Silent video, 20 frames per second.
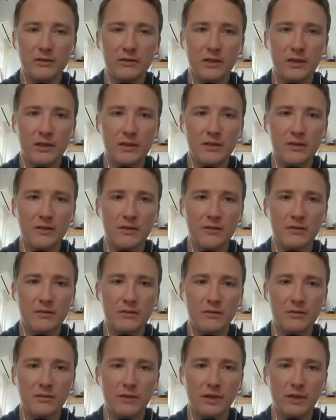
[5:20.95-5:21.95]
It's
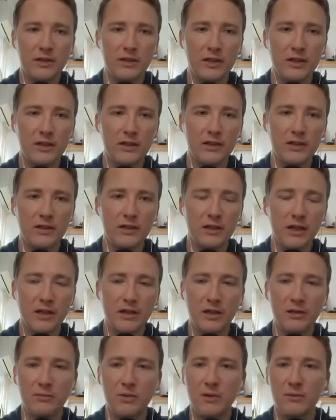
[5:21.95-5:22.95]
very easy. I
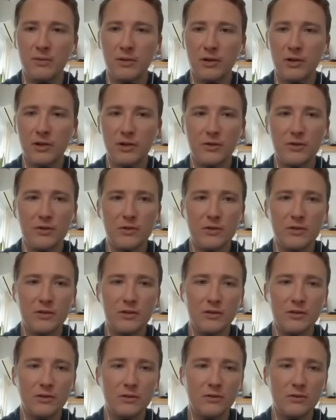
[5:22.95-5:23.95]
think people are used
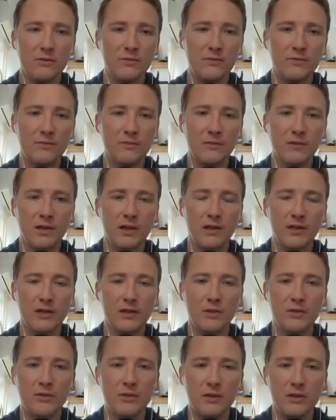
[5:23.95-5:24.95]
to like
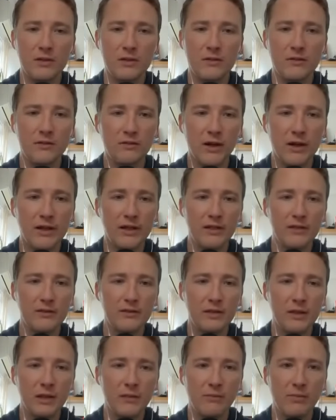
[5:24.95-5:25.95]
using
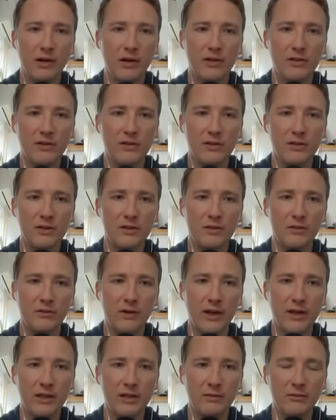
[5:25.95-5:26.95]
Reddit compared to just a
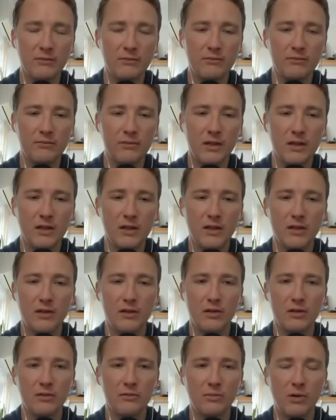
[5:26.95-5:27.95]
random
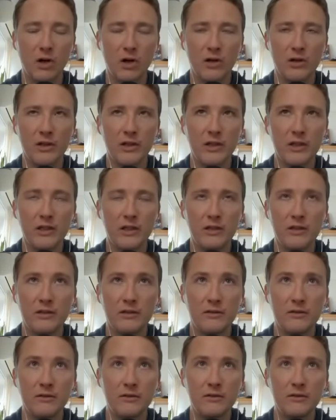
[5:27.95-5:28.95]
third party
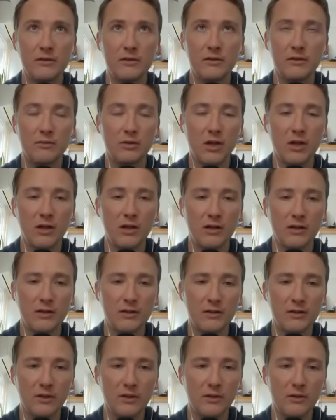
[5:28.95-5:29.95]
blog.
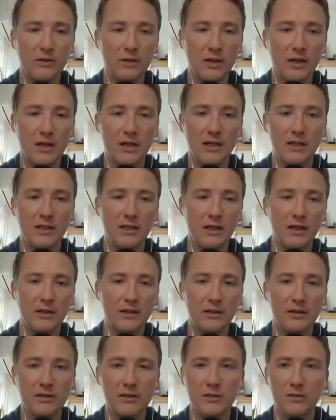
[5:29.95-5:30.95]
So I
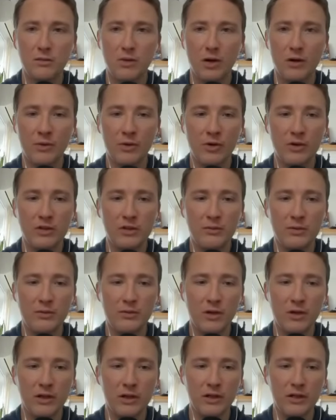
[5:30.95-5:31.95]
think this is where I'm going to be
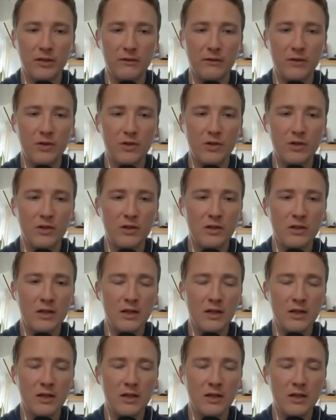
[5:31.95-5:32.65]
blogging in the future.